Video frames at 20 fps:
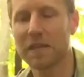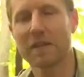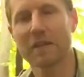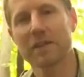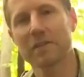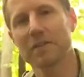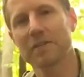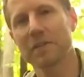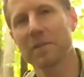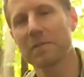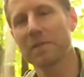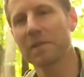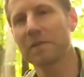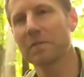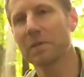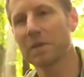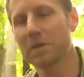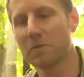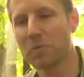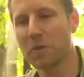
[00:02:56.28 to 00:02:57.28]
onto
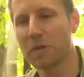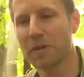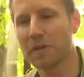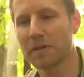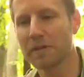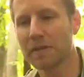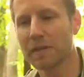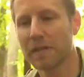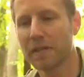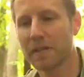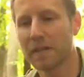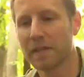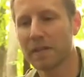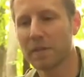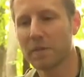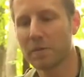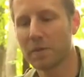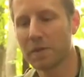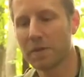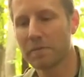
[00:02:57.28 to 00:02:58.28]
something where you want
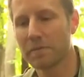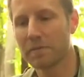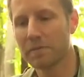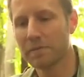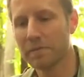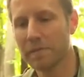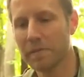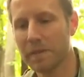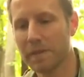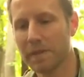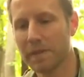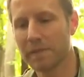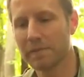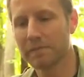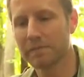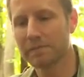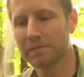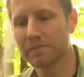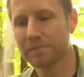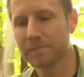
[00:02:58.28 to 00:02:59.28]
to
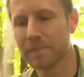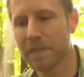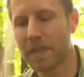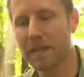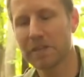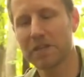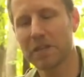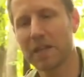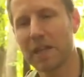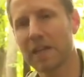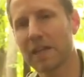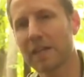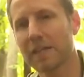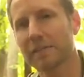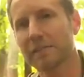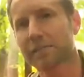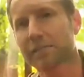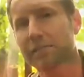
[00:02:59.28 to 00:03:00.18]
catch an eddy,